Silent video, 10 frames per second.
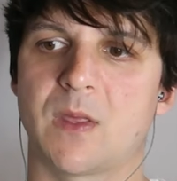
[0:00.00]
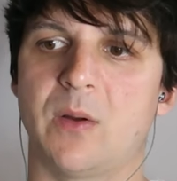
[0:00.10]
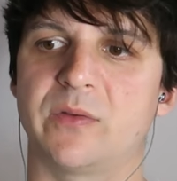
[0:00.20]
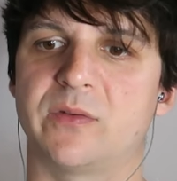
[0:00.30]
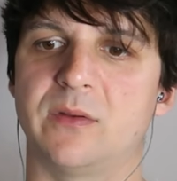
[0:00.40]

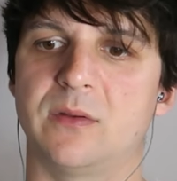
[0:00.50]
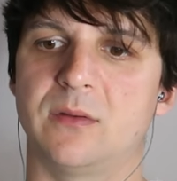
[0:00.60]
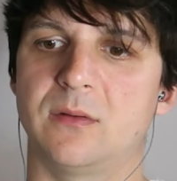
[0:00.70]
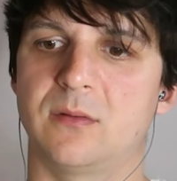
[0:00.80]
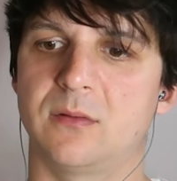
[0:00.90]
Oh, it's
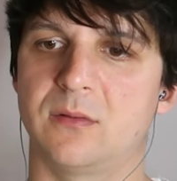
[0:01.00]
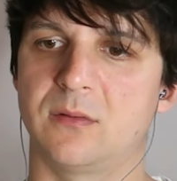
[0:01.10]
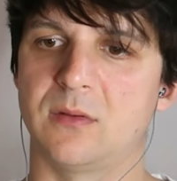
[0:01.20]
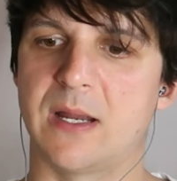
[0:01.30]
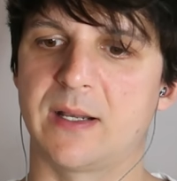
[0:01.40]

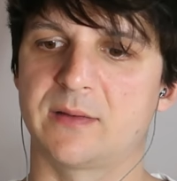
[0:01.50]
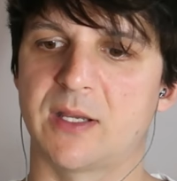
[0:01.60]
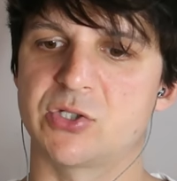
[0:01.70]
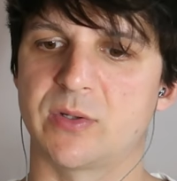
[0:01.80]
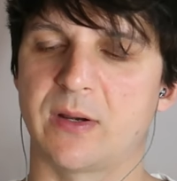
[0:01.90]
not a Taisho